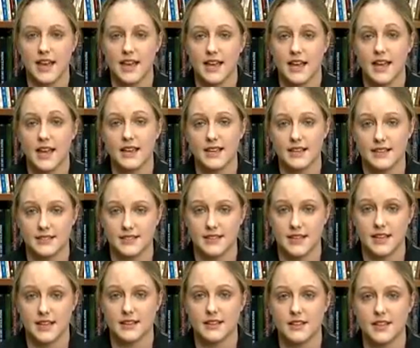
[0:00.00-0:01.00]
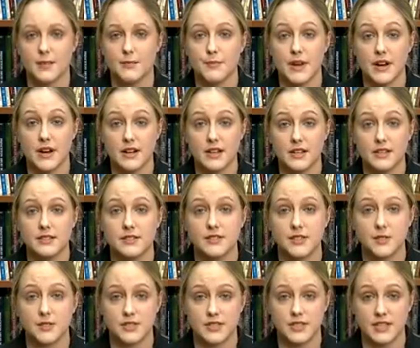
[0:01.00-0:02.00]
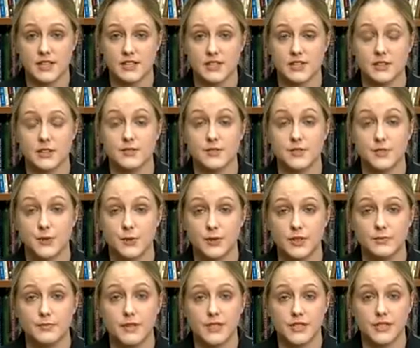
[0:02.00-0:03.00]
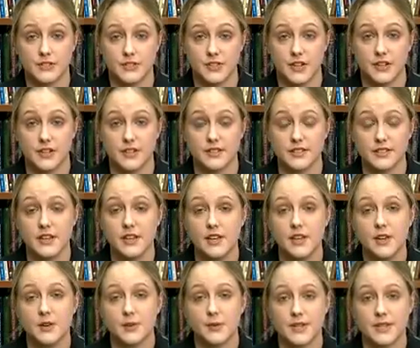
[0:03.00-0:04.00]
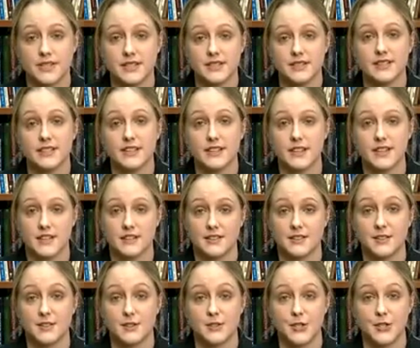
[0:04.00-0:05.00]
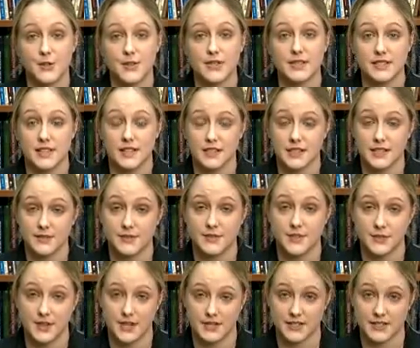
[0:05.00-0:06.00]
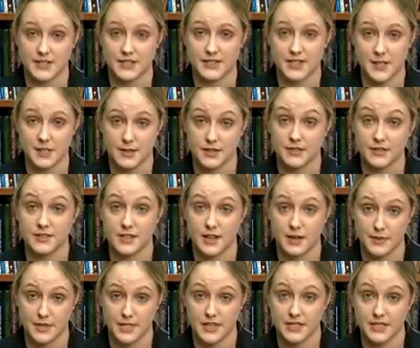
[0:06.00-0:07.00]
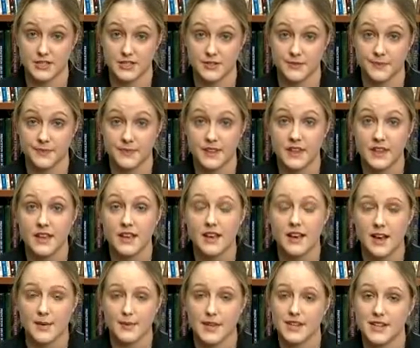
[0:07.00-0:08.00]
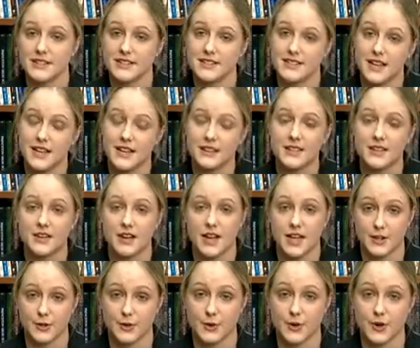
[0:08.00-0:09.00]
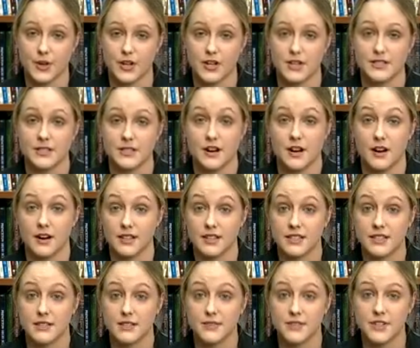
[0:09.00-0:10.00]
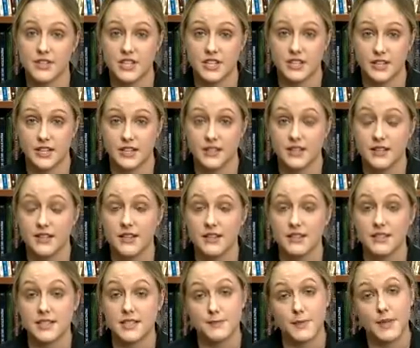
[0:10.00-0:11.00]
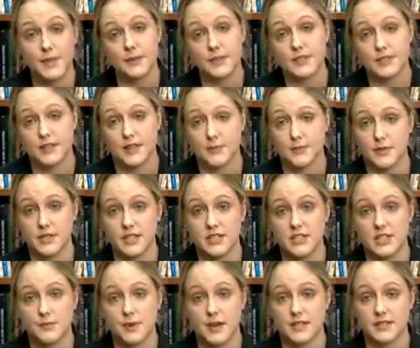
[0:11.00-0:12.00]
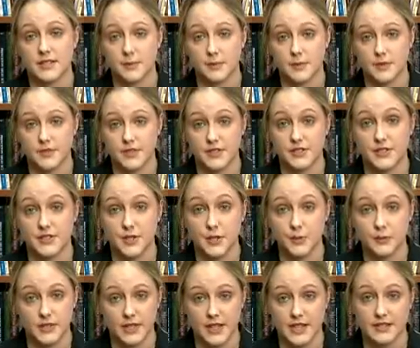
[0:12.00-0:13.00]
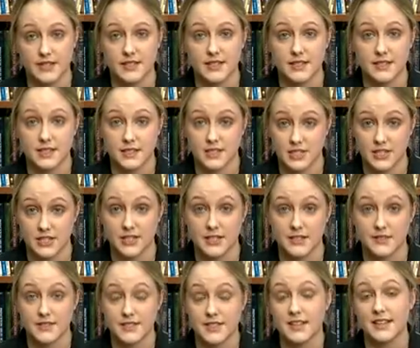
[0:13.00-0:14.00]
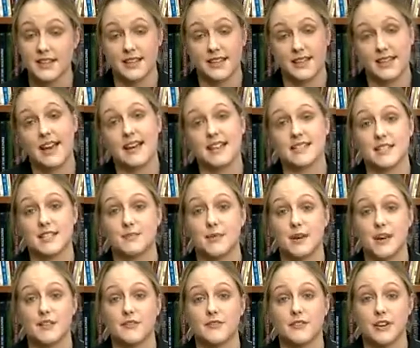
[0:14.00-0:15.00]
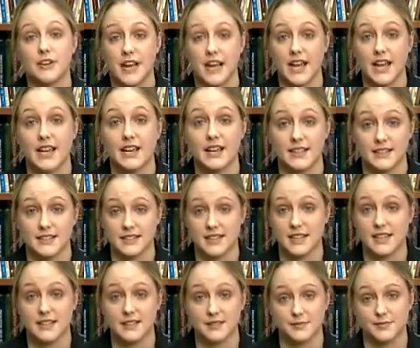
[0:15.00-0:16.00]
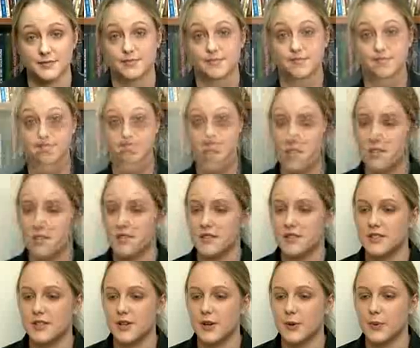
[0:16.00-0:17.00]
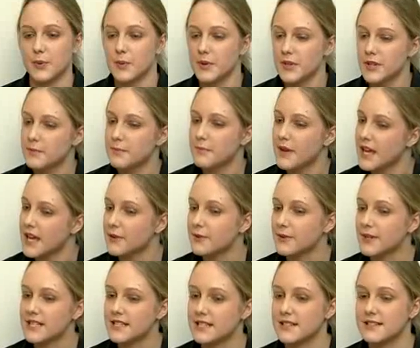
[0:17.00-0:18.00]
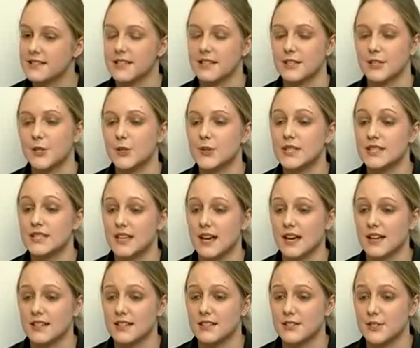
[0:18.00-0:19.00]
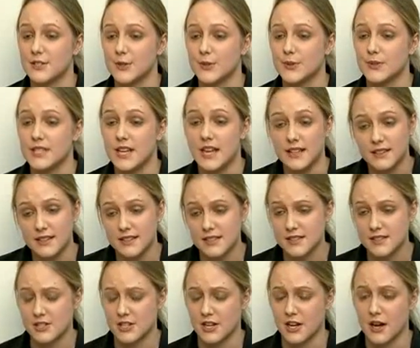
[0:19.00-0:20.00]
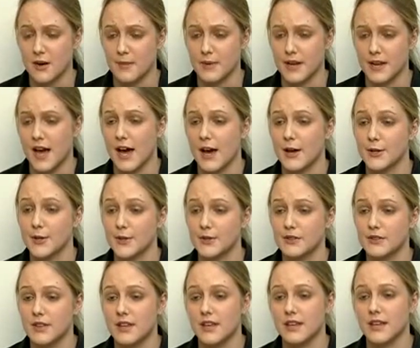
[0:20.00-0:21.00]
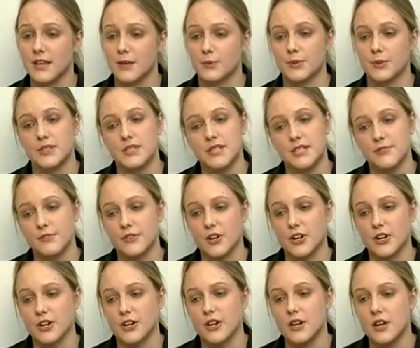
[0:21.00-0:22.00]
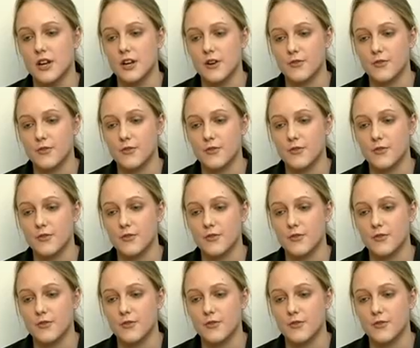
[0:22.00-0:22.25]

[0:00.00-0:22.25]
AASA, the American Association of School Administrators, recently announced their new executive director, Daniel Domenech. I'm here today at their headquarters in Arlington, Virginia, to speak with Domenech about some of his new plans and initiatives he has in mind for AASA. So what were the main reasons that you decided to take this job, and how do you think it will differ